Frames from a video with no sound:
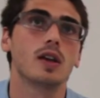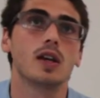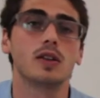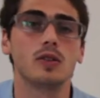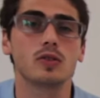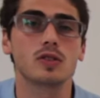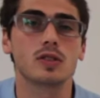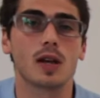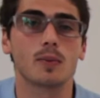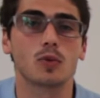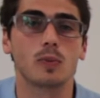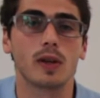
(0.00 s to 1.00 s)
it uses
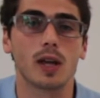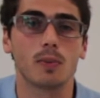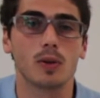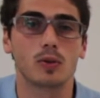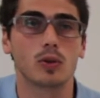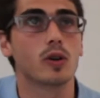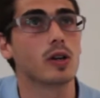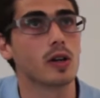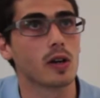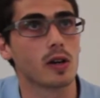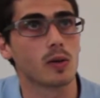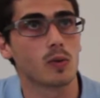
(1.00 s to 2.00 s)
them to be able to
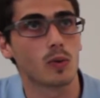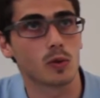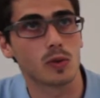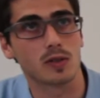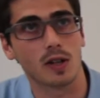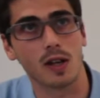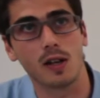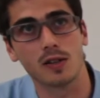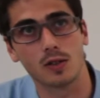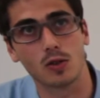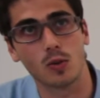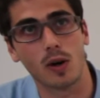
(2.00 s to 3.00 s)
hear what we say,
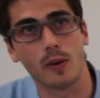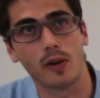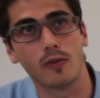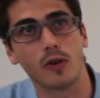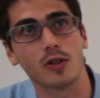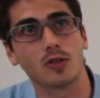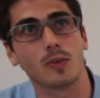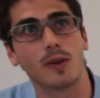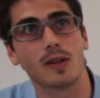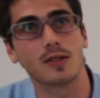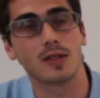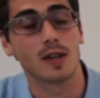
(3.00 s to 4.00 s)
listen to our voice
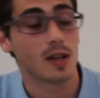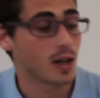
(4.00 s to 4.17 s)
commands,